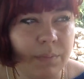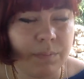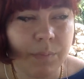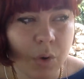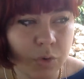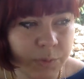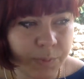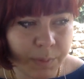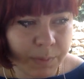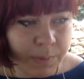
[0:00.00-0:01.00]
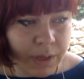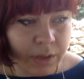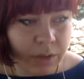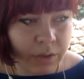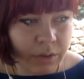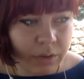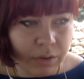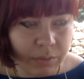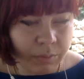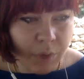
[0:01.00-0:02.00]
most probably
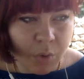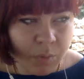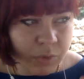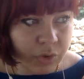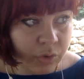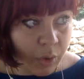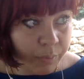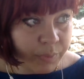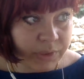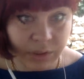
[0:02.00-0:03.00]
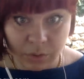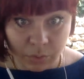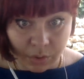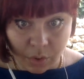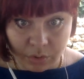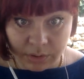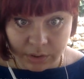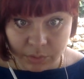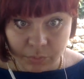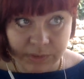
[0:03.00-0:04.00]
almost no person on
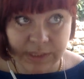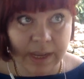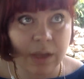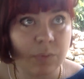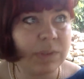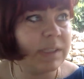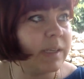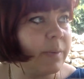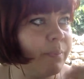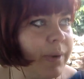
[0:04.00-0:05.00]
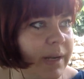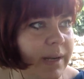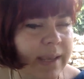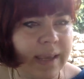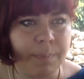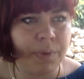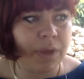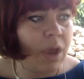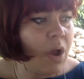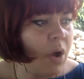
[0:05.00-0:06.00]
earth would say I was completely
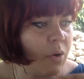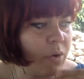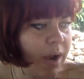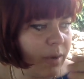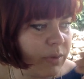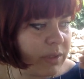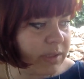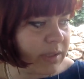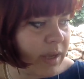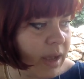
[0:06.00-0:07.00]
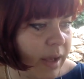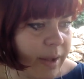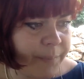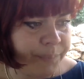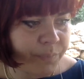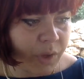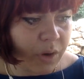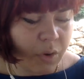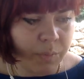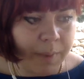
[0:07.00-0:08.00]
happy, or I was
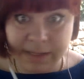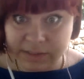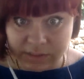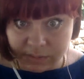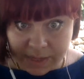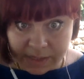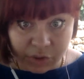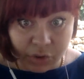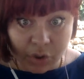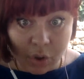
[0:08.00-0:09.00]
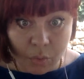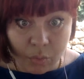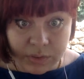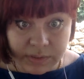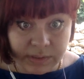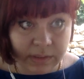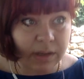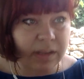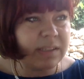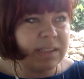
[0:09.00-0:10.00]
or my soul was
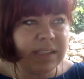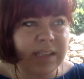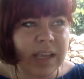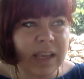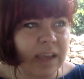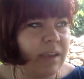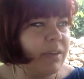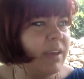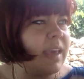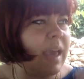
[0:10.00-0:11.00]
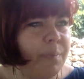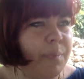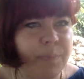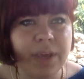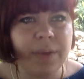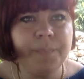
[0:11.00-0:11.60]
singing happy,